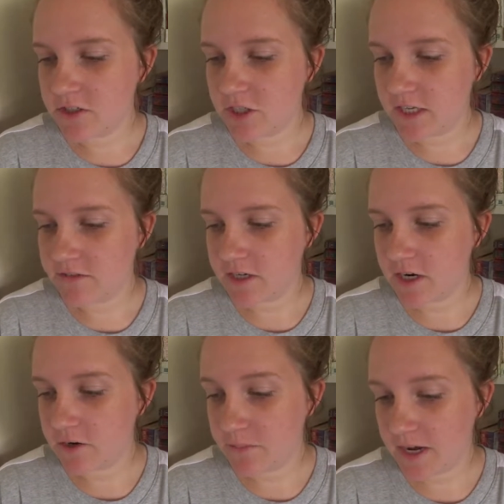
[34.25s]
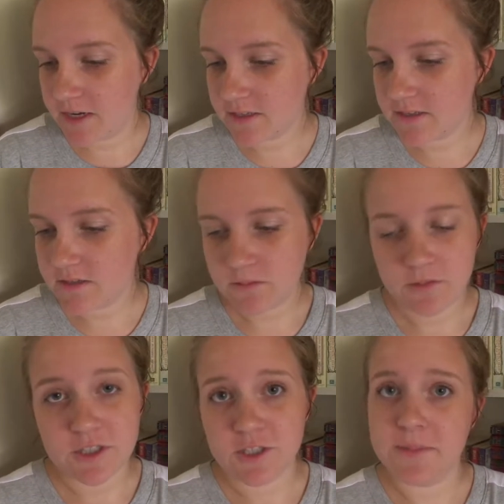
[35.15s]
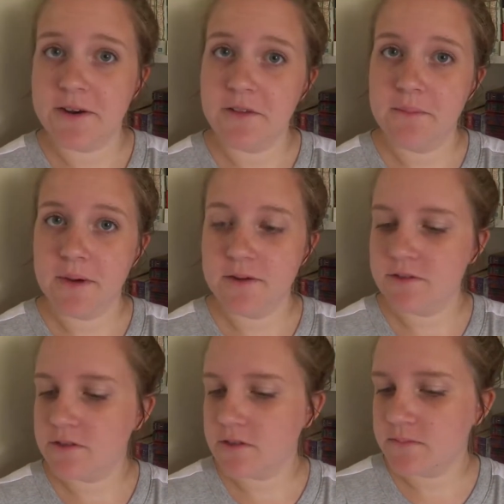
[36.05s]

she gives it her best, which is better than most.